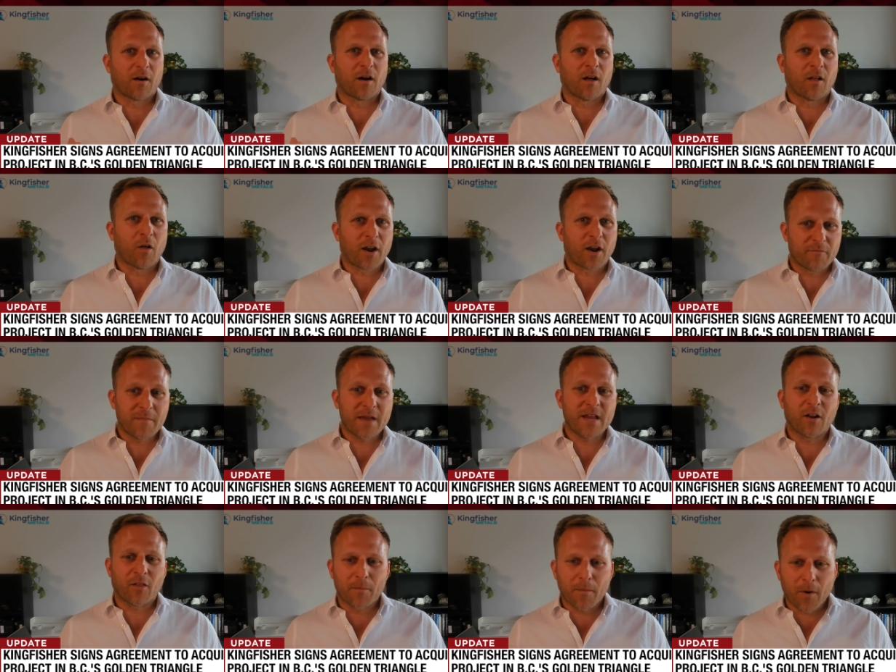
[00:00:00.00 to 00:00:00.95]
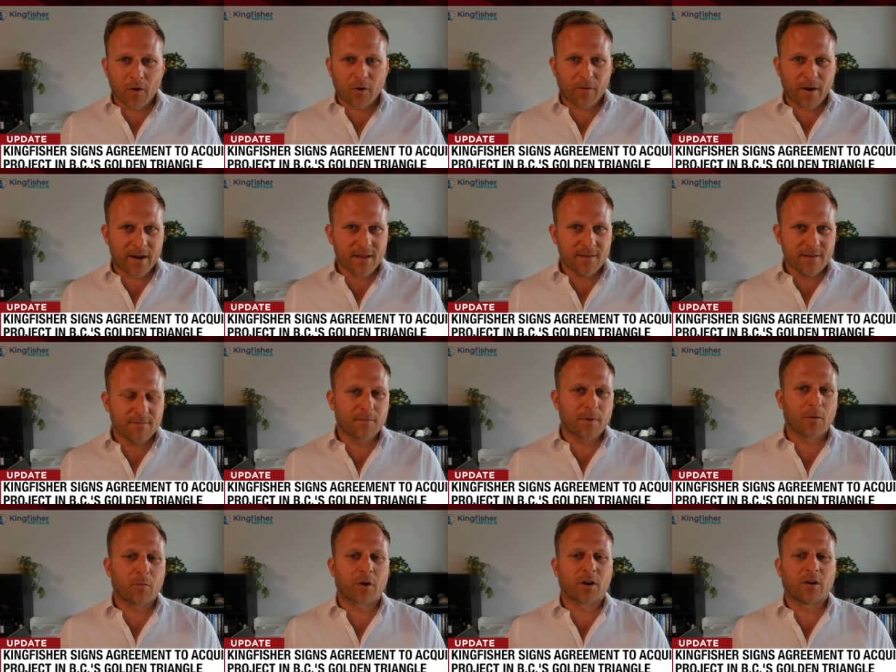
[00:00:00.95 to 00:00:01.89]
a lot of meat on the bone already,
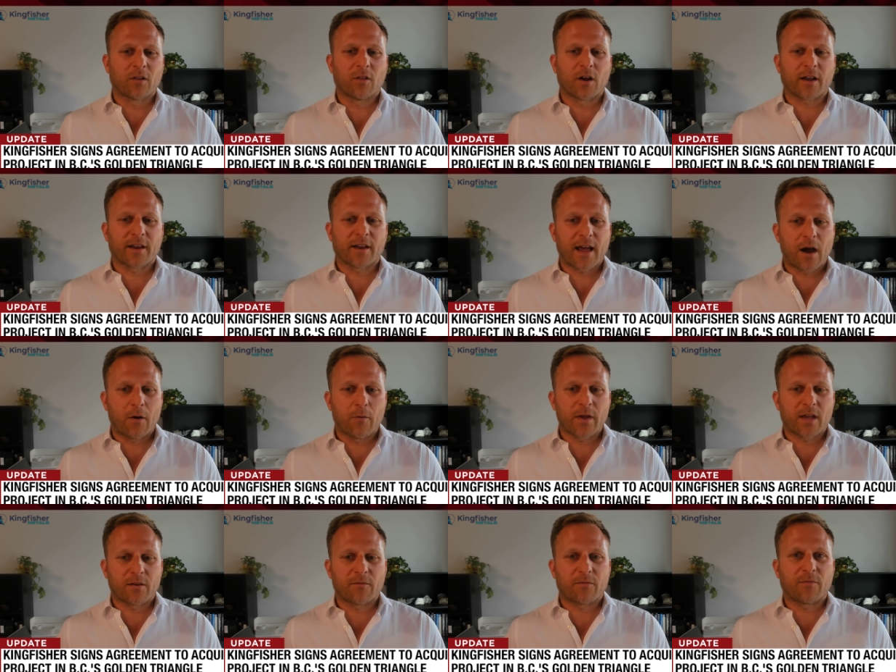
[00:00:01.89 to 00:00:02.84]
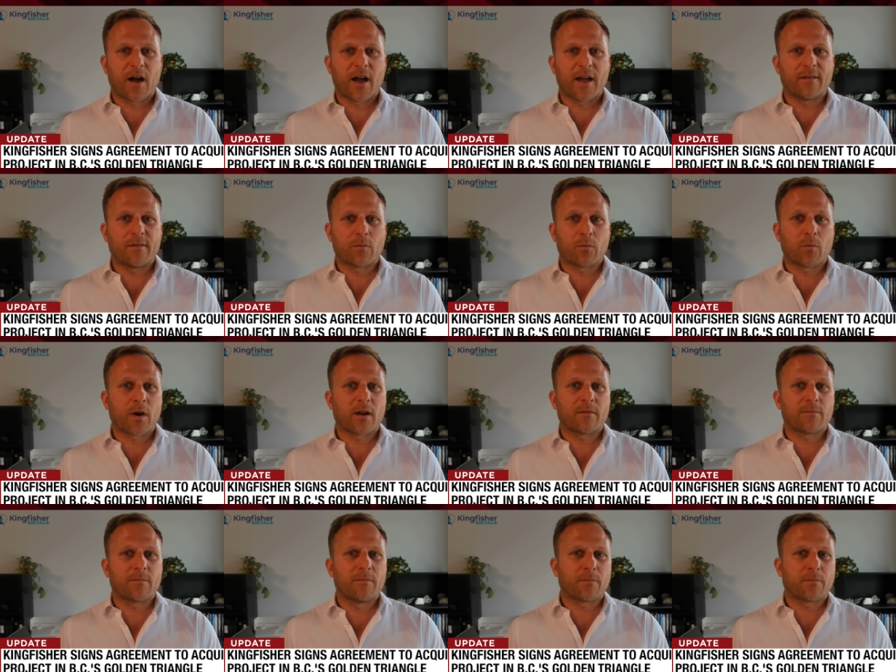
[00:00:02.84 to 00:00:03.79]
but we're going to look at how we can find
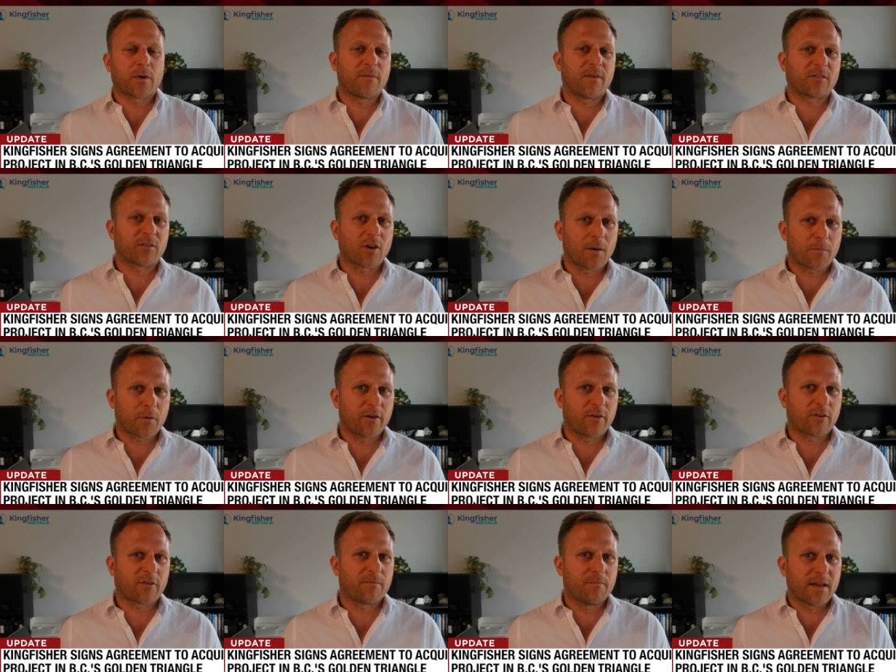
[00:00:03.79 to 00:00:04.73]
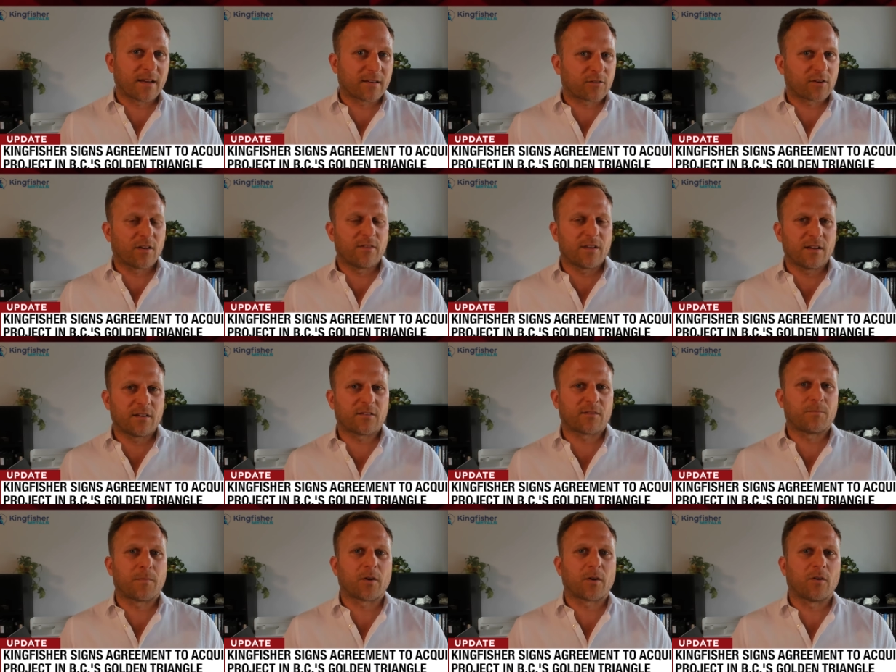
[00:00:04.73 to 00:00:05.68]
where previous operators missed on
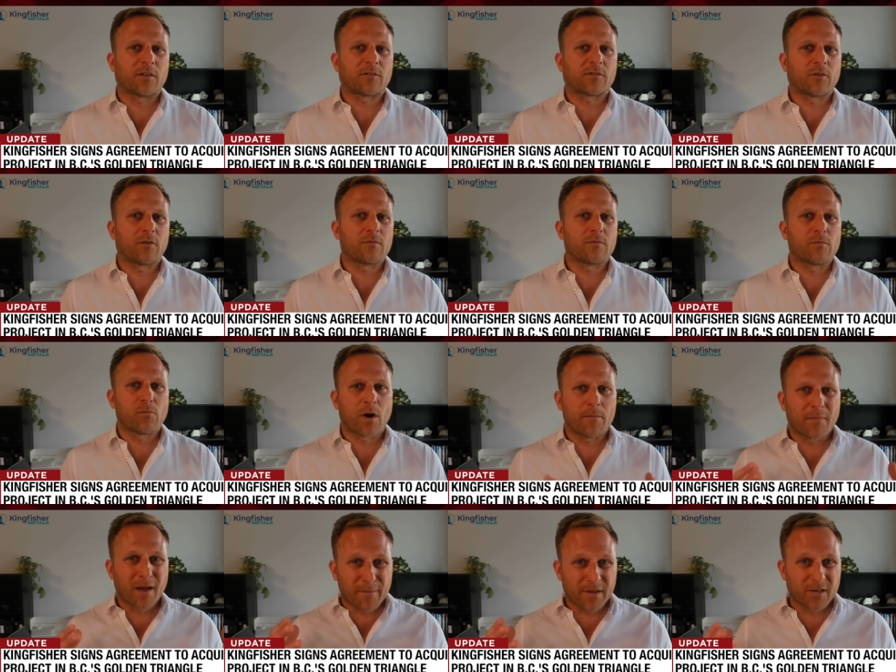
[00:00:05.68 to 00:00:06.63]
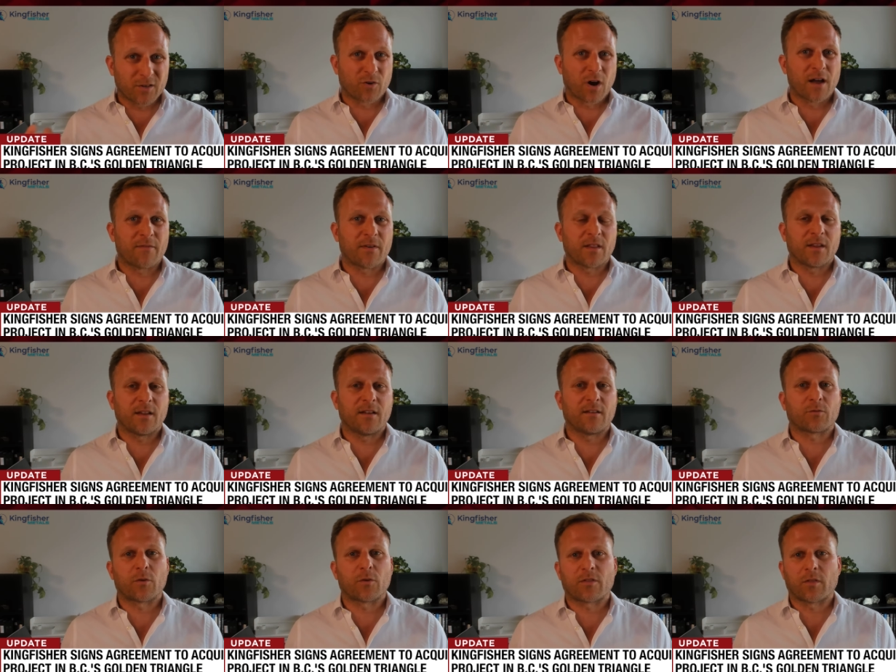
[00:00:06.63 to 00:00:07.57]
these, but also what might be driving
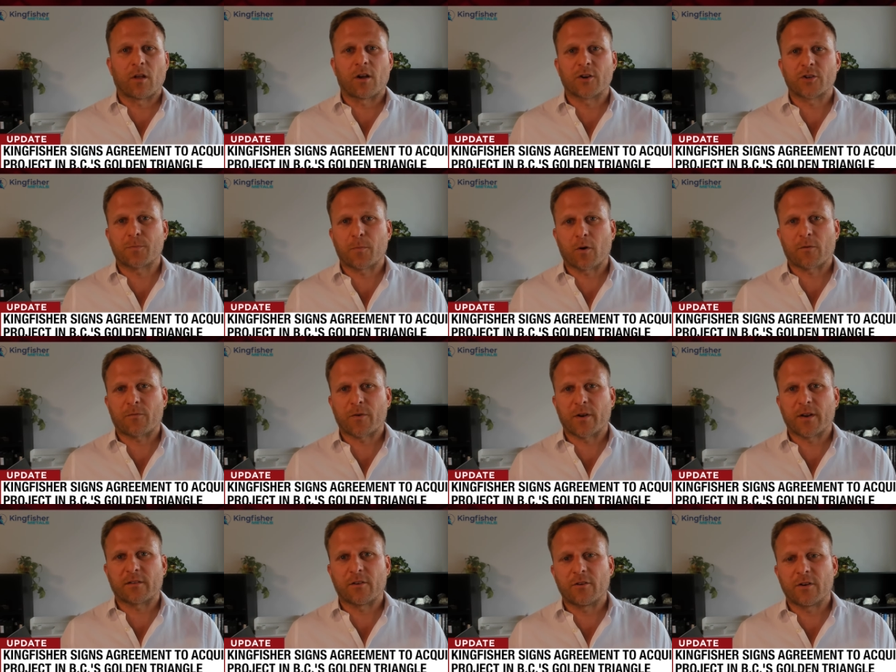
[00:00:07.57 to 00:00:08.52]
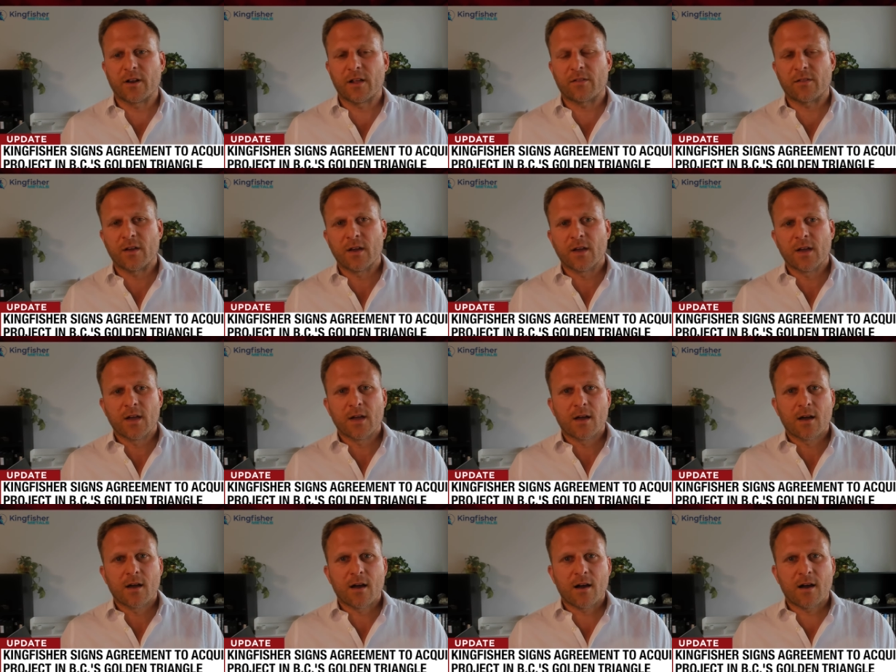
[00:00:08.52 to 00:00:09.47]
these with large porphyries underneath.
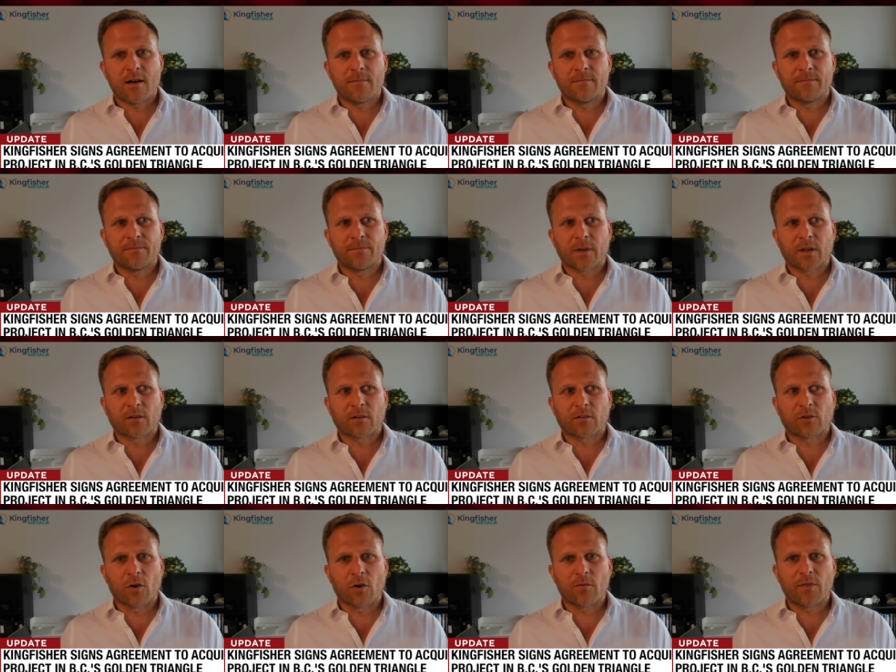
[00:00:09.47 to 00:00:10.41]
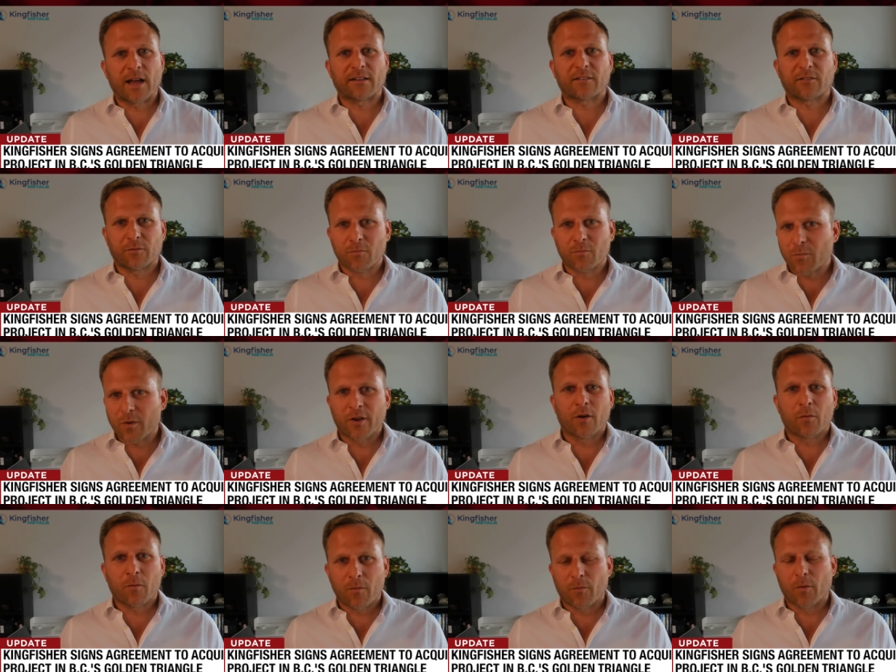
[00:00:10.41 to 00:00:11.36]
Um, so that's you
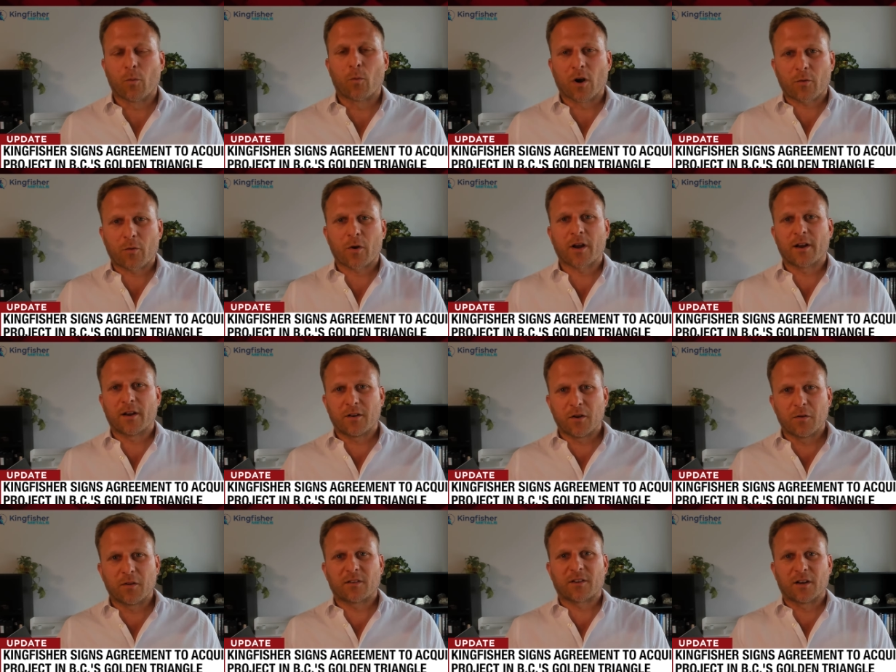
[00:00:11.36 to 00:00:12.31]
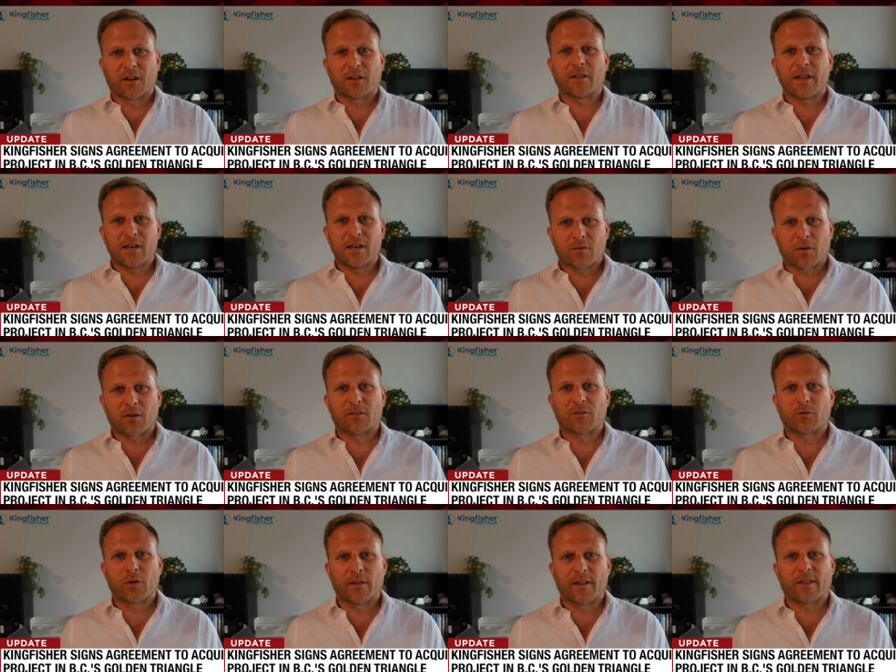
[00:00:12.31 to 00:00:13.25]
know the work we're going to do is going to lead towards
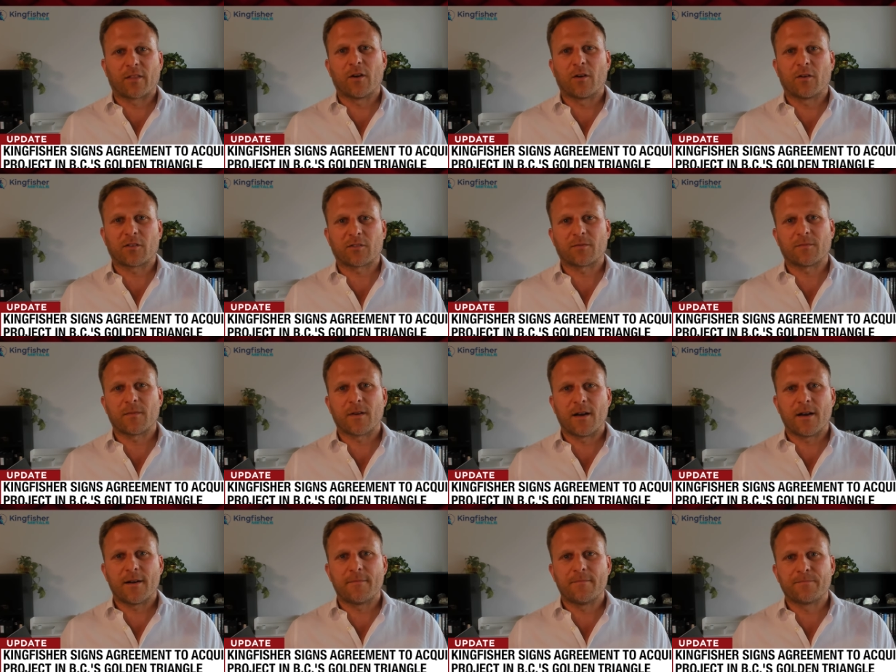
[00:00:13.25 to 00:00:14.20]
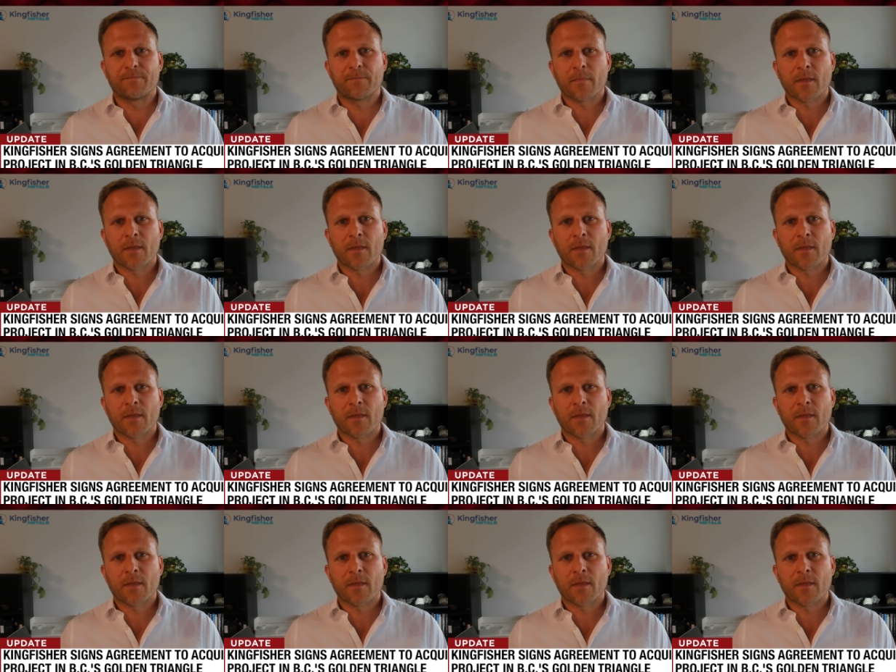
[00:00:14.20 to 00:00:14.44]
drilling those, um,